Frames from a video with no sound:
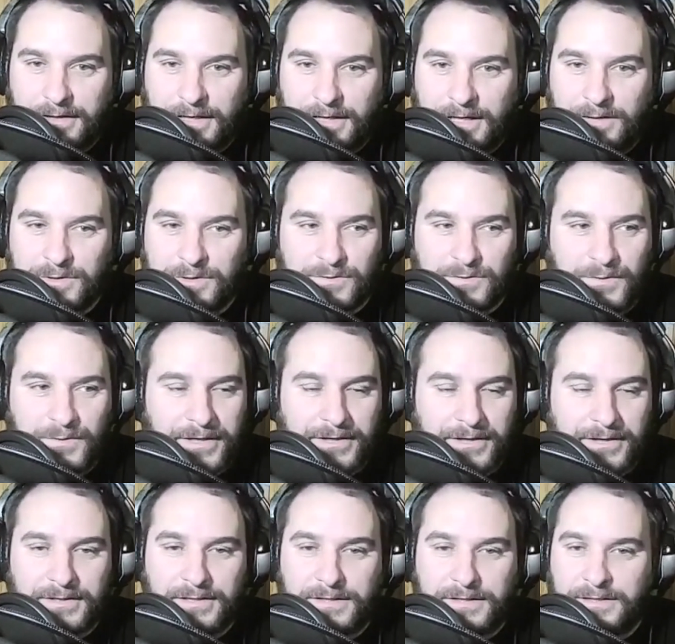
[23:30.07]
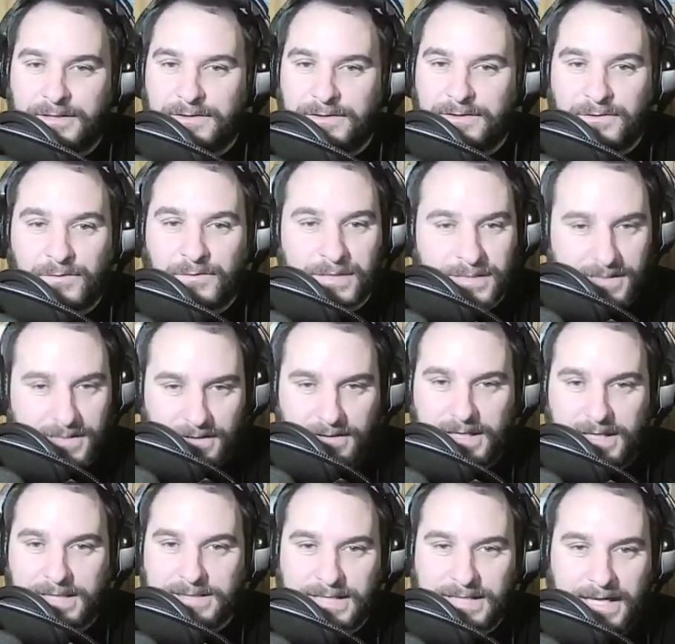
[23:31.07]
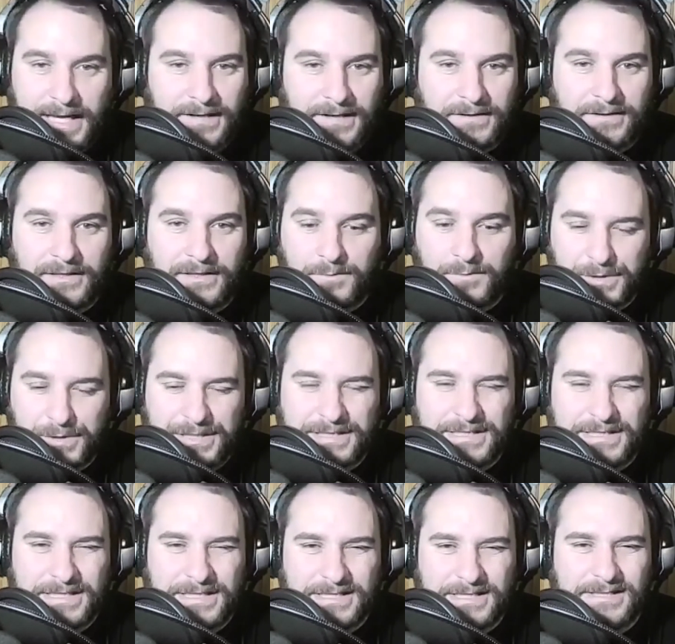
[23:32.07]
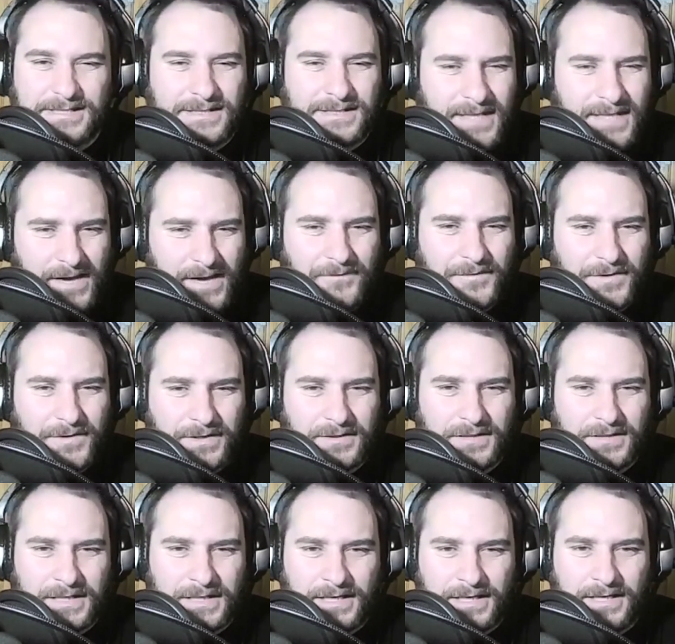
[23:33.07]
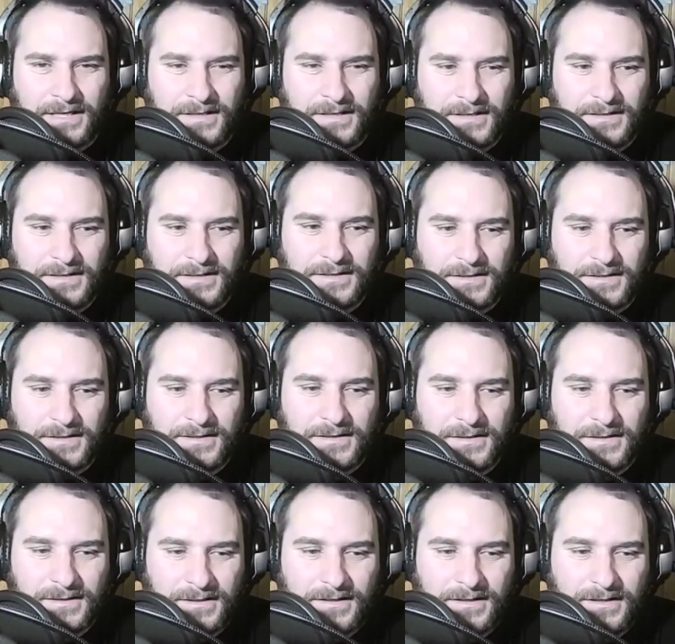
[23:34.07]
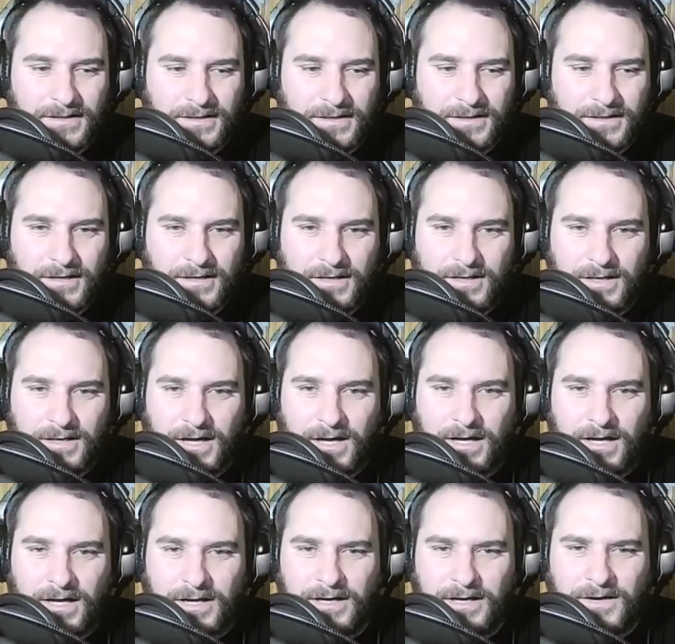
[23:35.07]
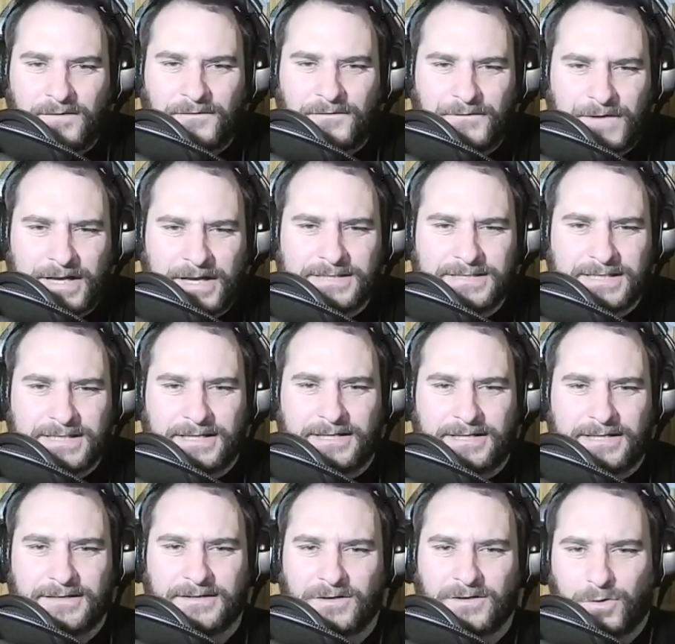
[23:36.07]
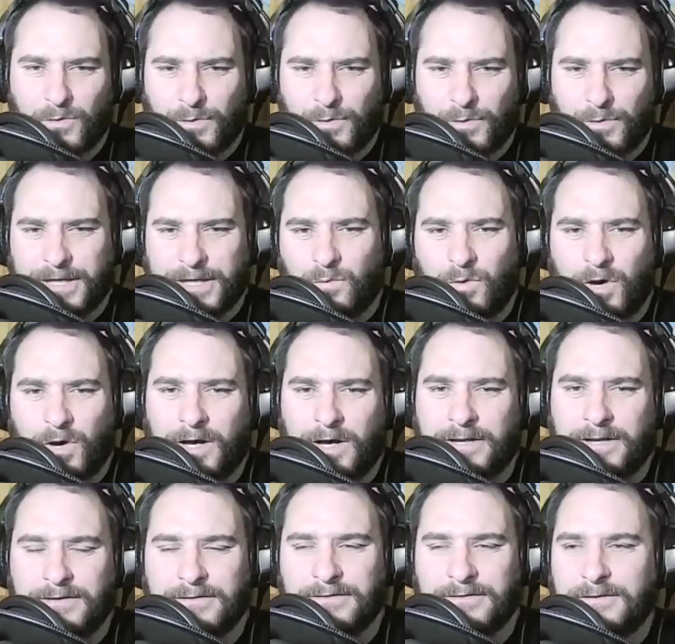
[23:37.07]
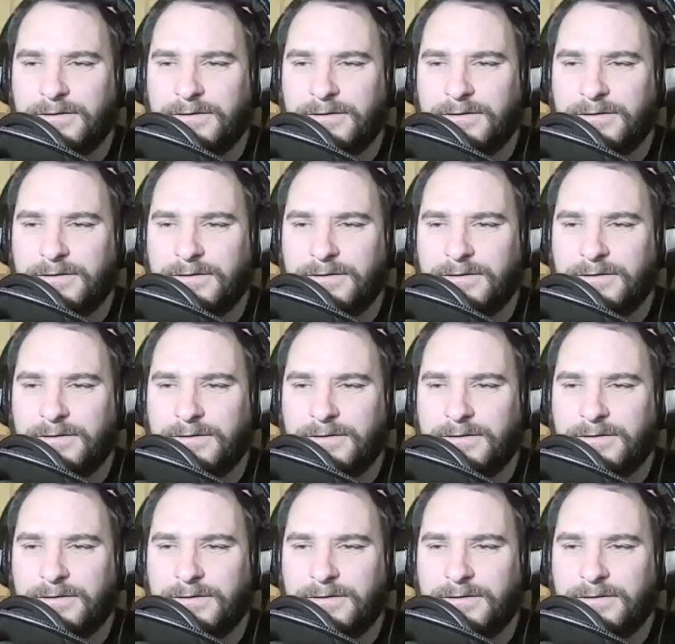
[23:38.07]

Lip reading: There wasn't a lot of tackling. Preseason definitely affected week 1.